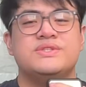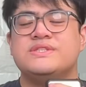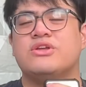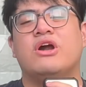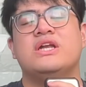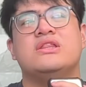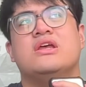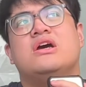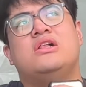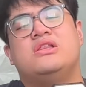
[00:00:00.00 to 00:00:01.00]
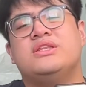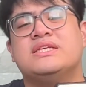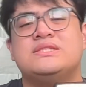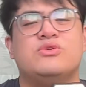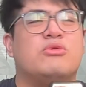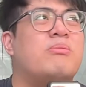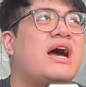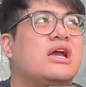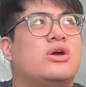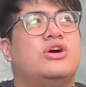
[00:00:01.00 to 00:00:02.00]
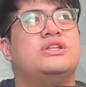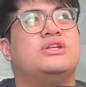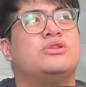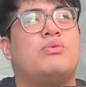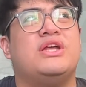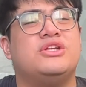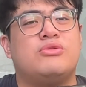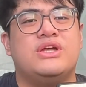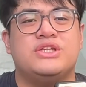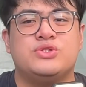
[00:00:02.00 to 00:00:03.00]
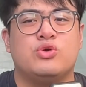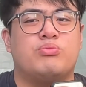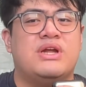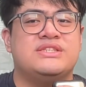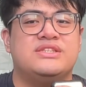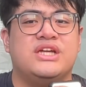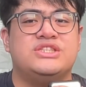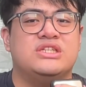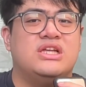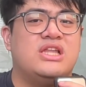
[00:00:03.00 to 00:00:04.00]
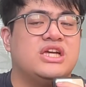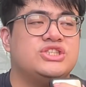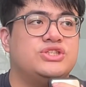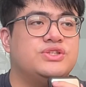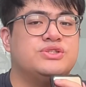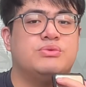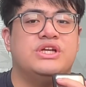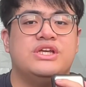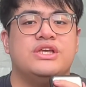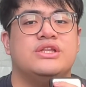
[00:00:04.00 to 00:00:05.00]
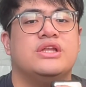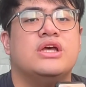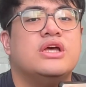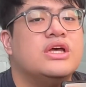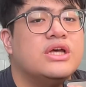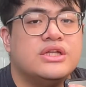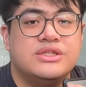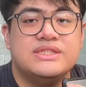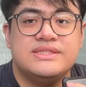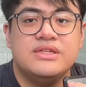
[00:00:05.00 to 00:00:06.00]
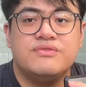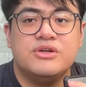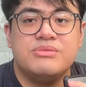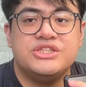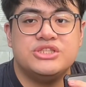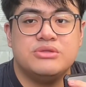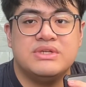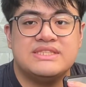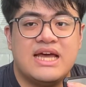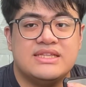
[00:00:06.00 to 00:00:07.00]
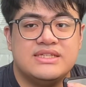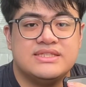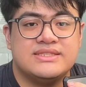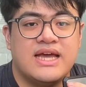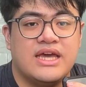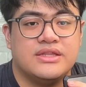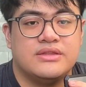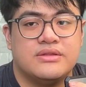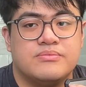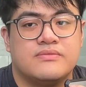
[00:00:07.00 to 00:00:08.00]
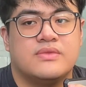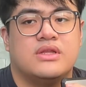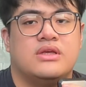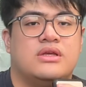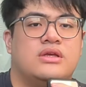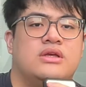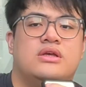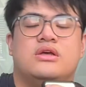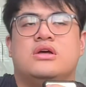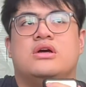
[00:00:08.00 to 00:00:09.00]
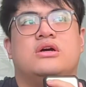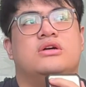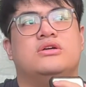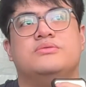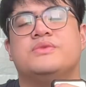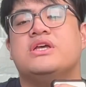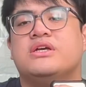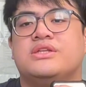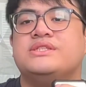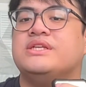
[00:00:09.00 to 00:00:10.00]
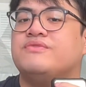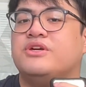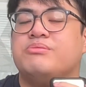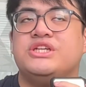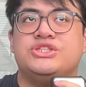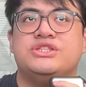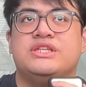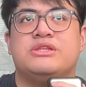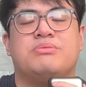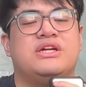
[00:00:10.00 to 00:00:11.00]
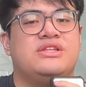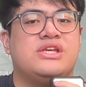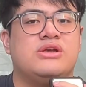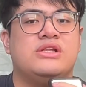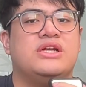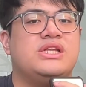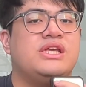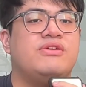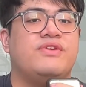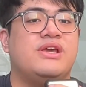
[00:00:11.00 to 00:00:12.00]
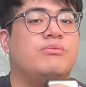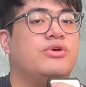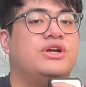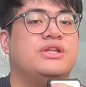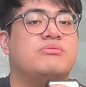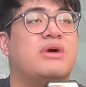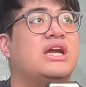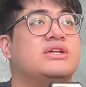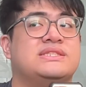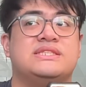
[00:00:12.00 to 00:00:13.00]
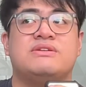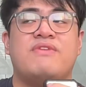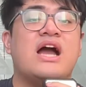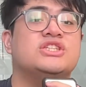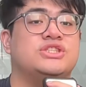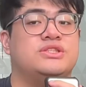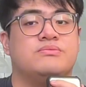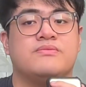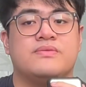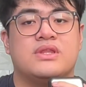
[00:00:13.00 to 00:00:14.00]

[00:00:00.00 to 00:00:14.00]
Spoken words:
To start, let us look back on the 2022 presidential elections wherein disinformation was at its height. Um, Disinformation that particularly favored Marcos's faction.